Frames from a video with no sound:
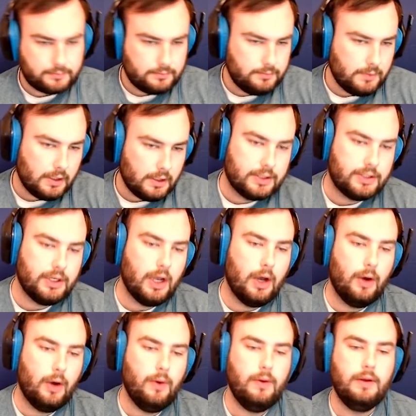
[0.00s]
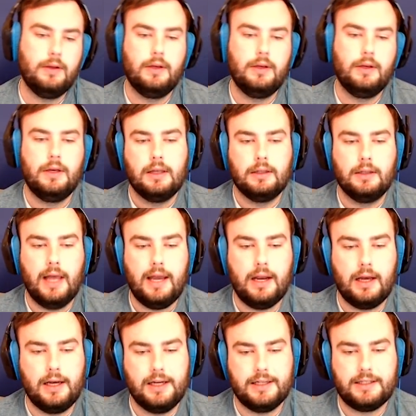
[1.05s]
So let
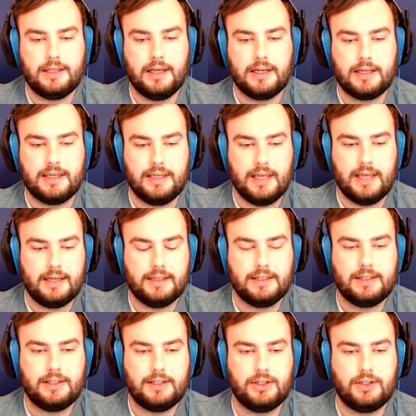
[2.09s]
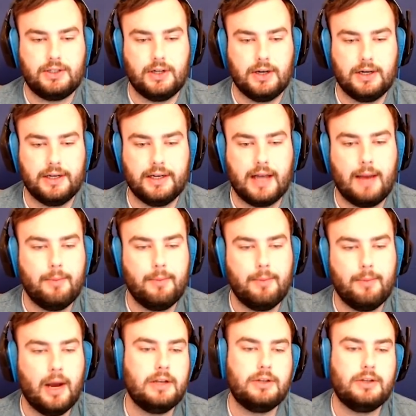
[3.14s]
us get started. I'm not
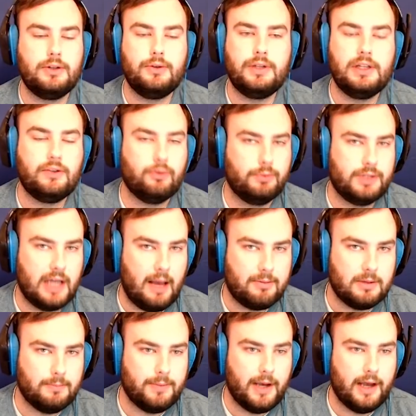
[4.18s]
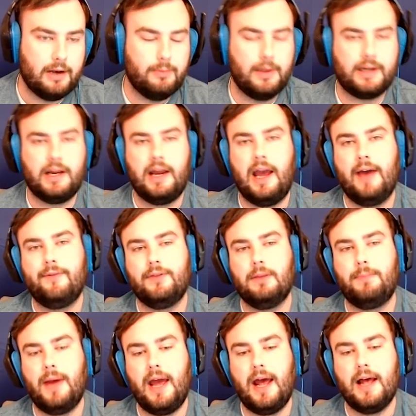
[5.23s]
going to do these from top to bottom like I have in the
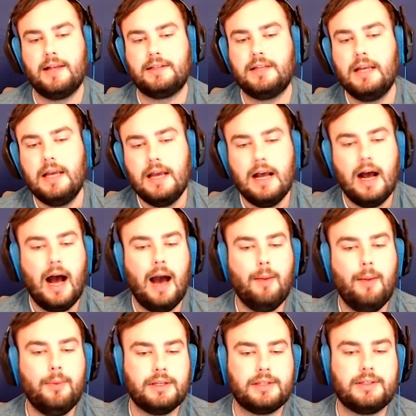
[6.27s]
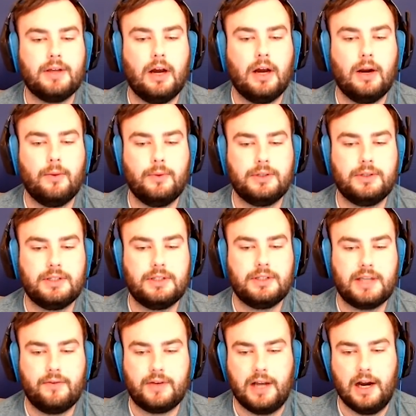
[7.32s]
past. I'm going to start with just kind
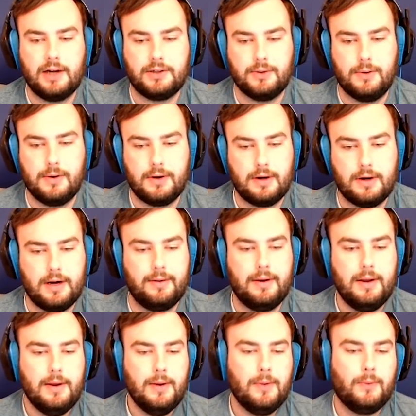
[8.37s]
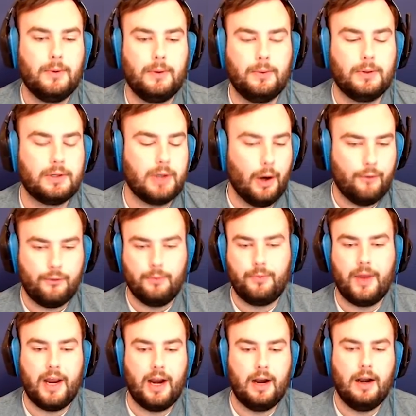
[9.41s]
of character order, and we'll go from
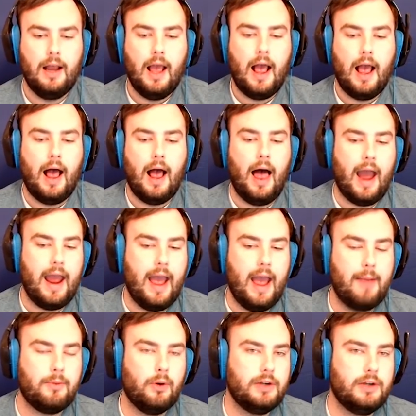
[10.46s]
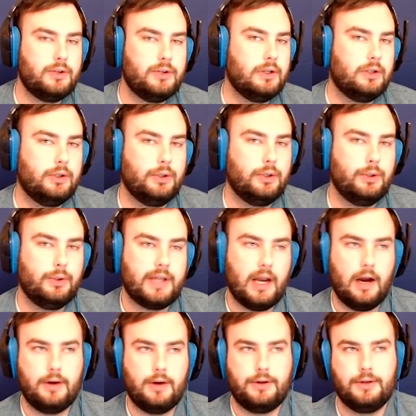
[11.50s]
there. I am going to include
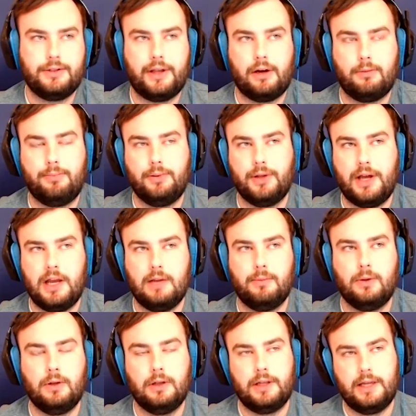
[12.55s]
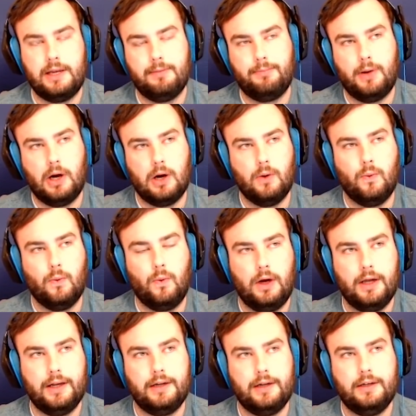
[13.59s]
characters that are playable in part
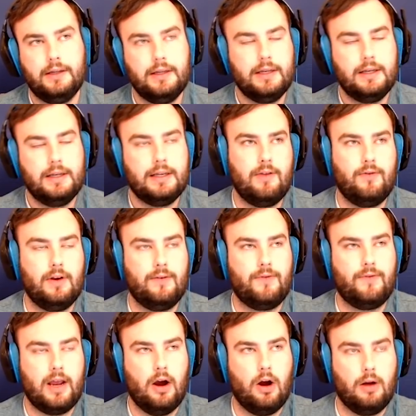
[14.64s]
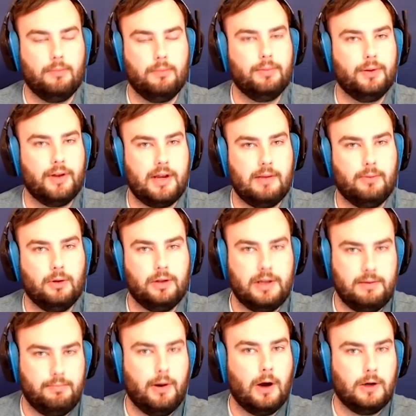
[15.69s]
1, even if they aren't playable
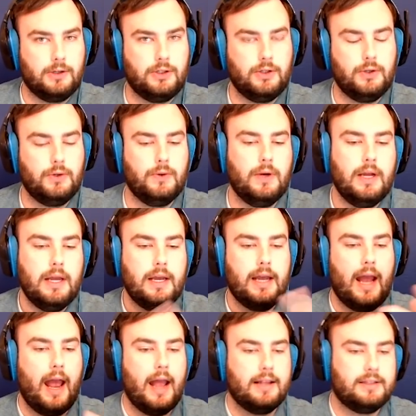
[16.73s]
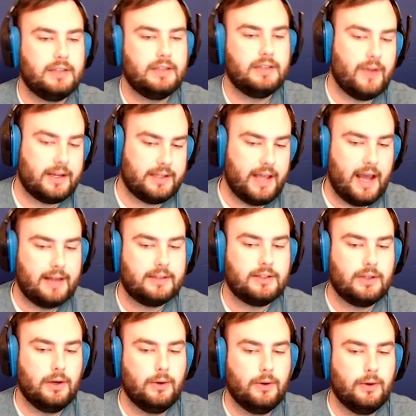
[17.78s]
in part 2, and stuff like that.
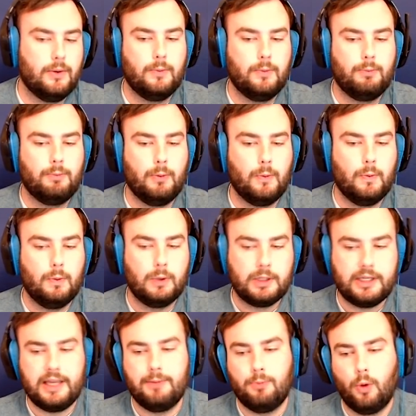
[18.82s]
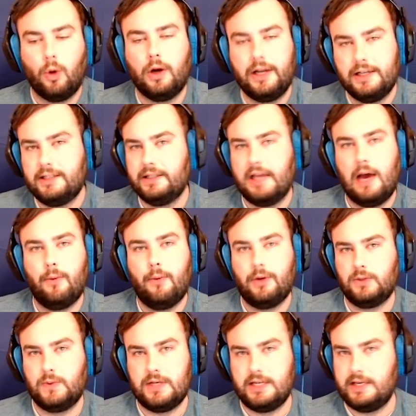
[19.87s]
So, but we'll get more into that once
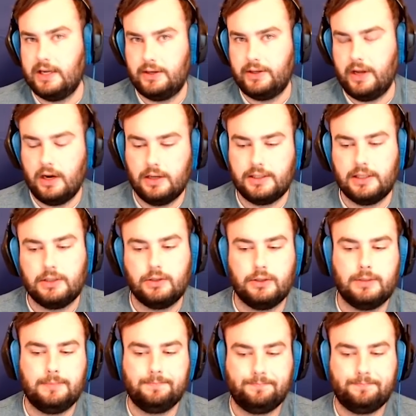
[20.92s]
we get there, essentially.